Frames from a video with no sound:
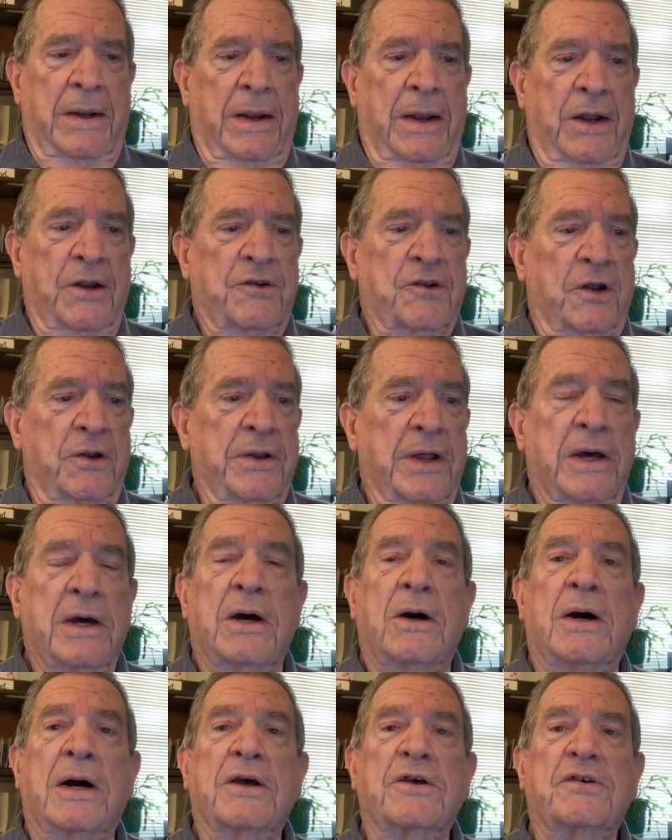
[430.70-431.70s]
And so
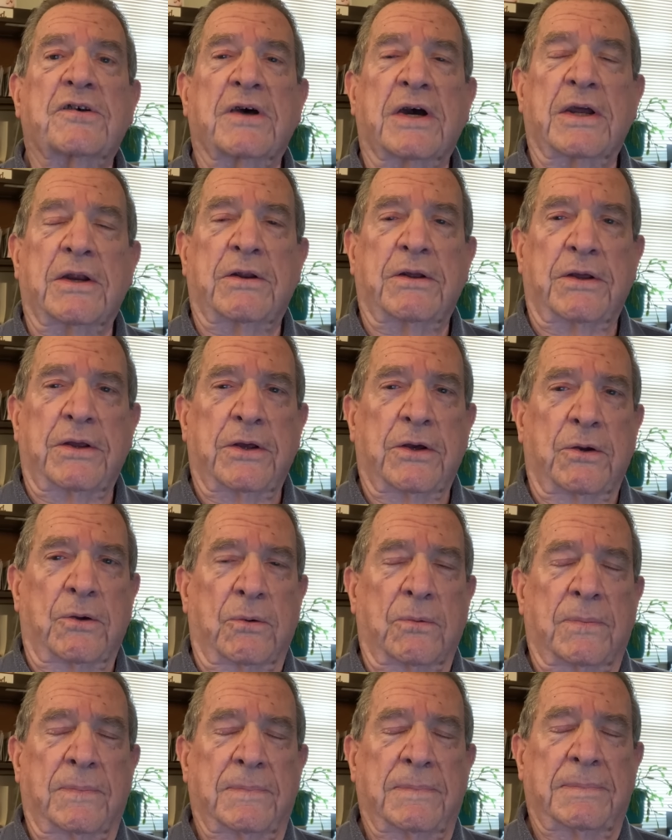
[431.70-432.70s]
now I say to you,